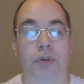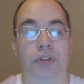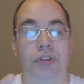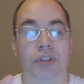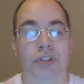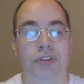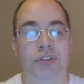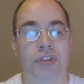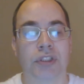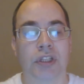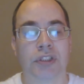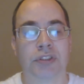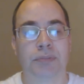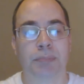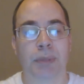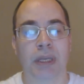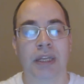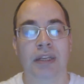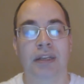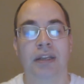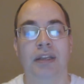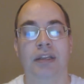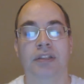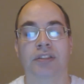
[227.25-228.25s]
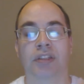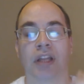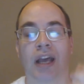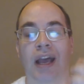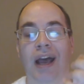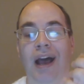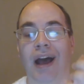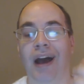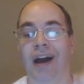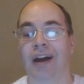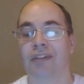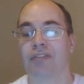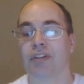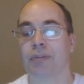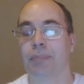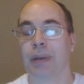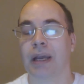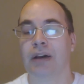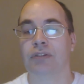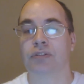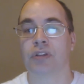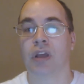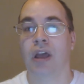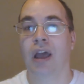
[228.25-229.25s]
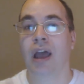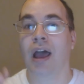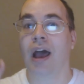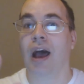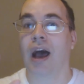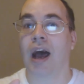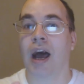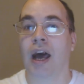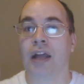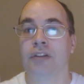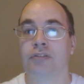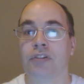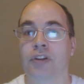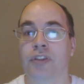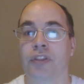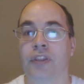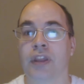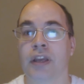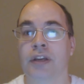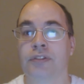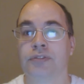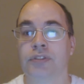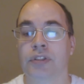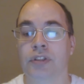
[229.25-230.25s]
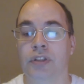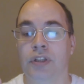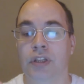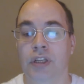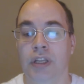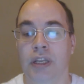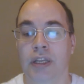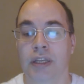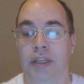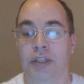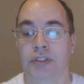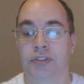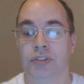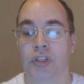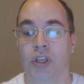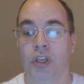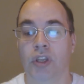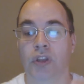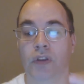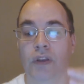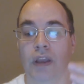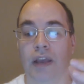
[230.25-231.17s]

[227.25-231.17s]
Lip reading: What this does mean is that after about 100,000 years,